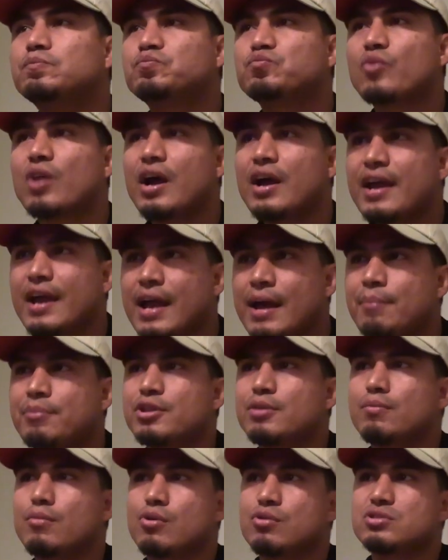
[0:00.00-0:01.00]
It's true. I
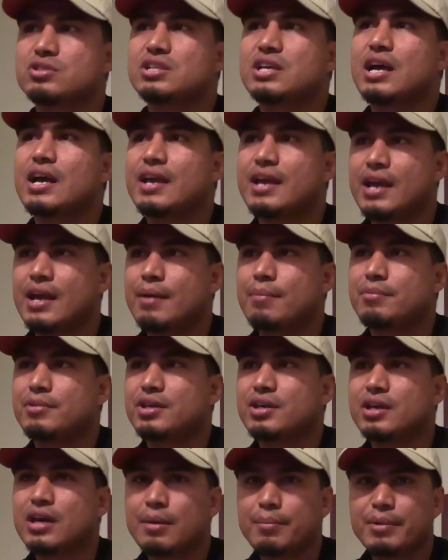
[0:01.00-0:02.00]
am the Mosley, I am
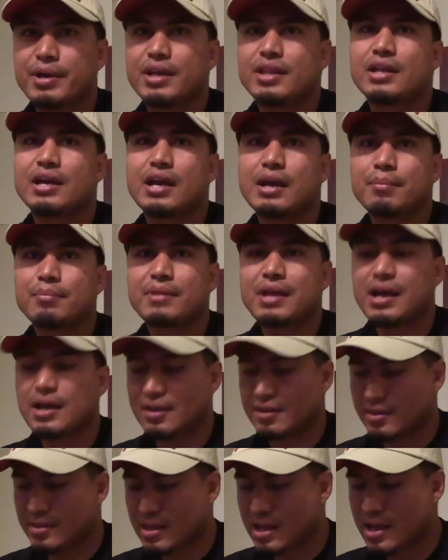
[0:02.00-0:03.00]
the Hamed, I am
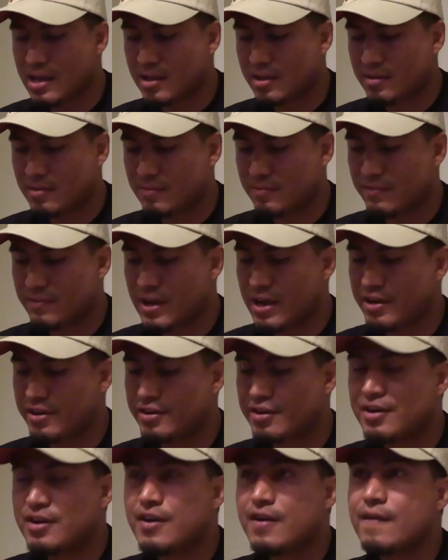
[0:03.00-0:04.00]
that
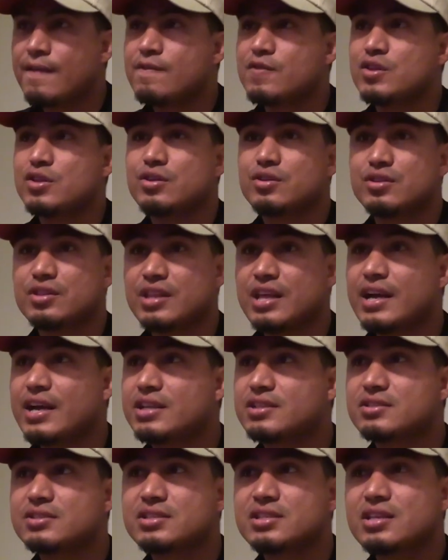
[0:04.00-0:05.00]
fighter. They
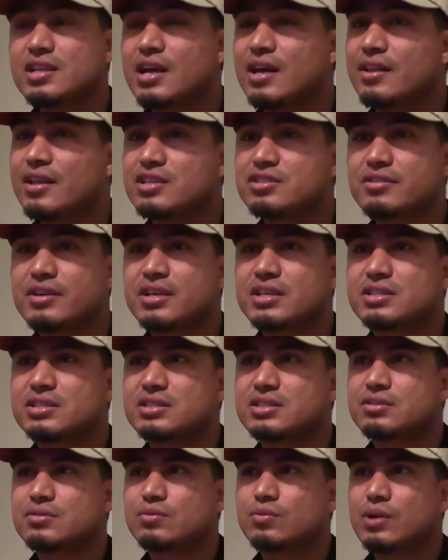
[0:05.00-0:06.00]
get to see that, that's great.
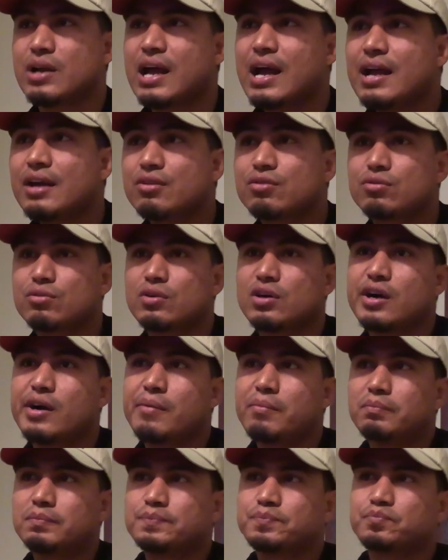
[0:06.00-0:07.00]
When I grew
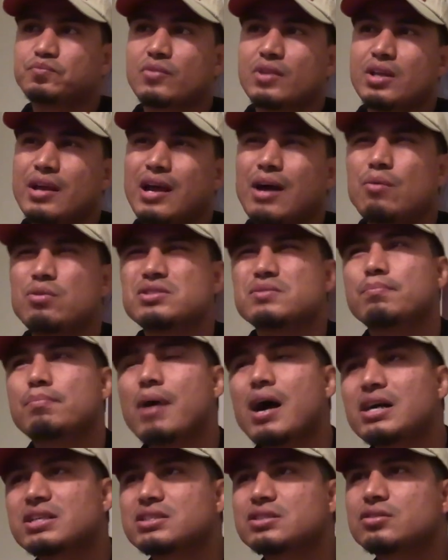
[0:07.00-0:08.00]
up, I wasn't
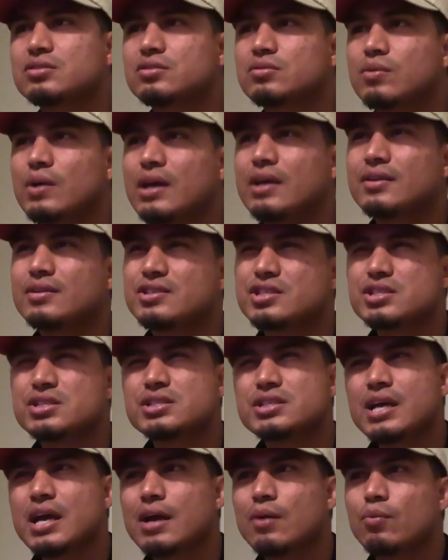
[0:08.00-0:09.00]
boxing quite
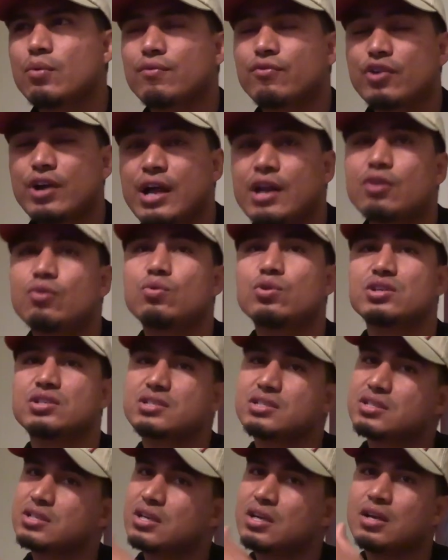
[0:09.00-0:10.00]
just yet when Fernando
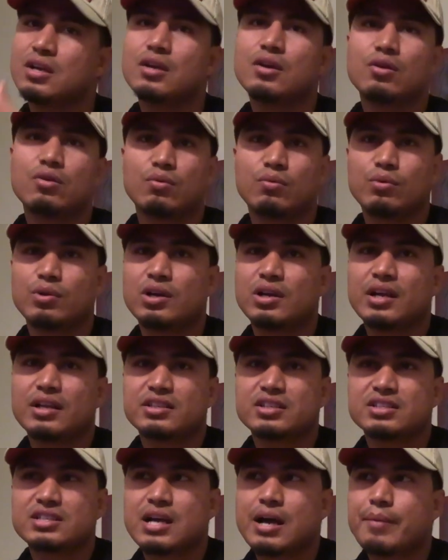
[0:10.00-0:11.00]
was really
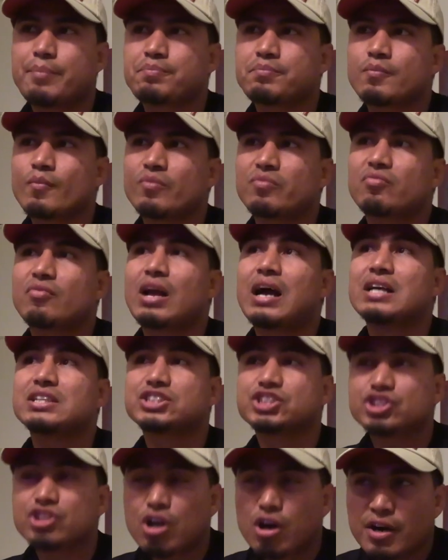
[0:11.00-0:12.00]
at the top. I
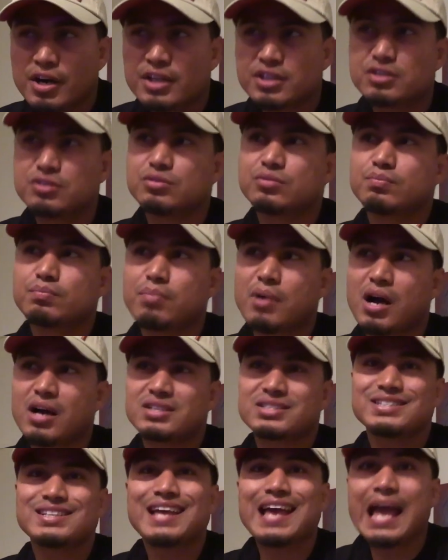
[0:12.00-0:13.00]
started to
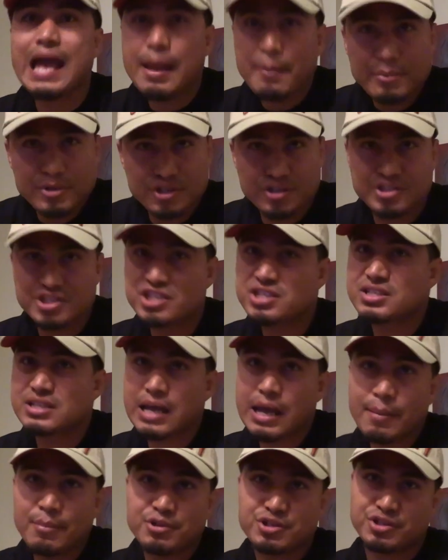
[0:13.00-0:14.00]
box amateur,
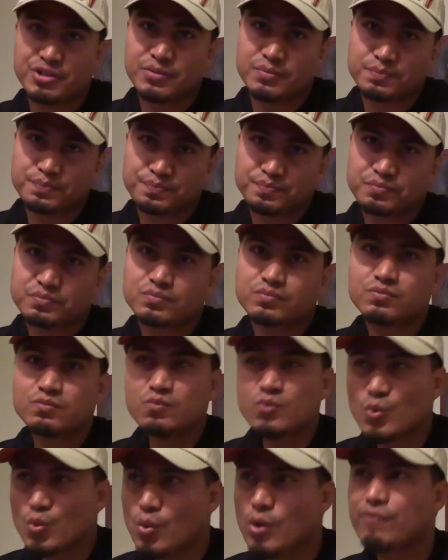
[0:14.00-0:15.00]
just amateur,
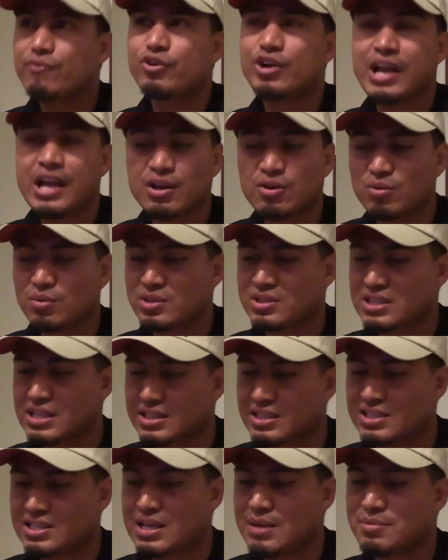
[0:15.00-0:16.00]
when Fernando was
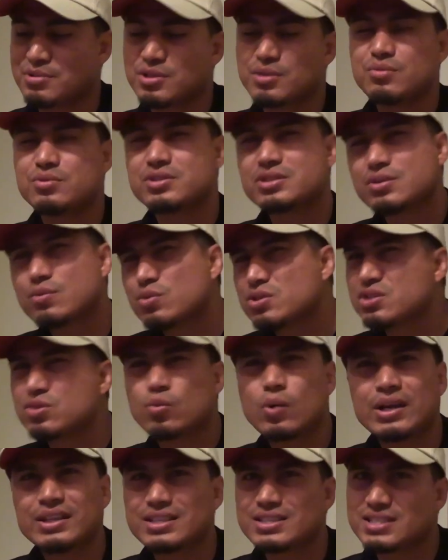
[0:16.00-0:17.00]
at the top. So it
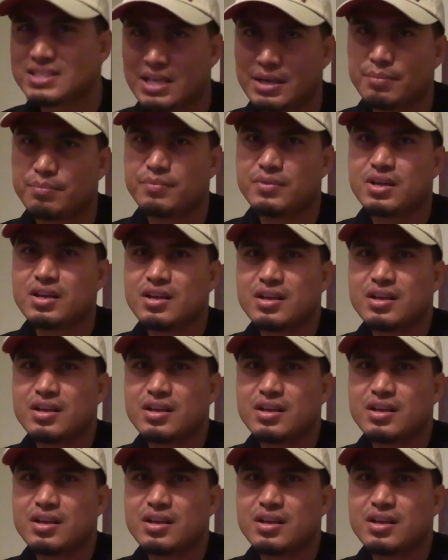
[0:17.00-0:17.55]
wasn't quite the same.